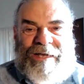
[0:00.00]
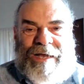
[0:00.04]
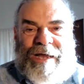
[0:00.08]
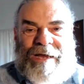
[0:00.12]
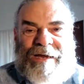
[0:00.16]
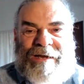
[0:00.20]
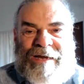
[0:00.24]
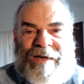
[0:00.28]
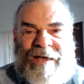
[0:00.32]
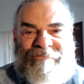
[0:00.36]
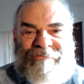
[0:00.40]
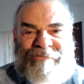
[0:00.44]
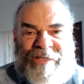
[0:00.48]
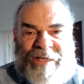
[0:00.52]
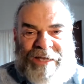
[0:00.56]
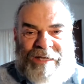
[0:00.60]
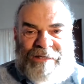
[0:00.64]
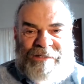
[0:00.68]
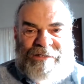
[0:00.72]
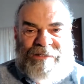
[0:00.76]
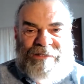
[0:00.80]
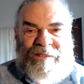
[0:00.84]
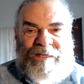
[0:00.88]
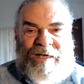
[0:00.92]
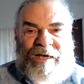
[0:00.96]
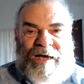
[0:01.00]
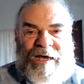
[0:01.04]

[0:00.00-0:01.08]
I'm going to have to get to the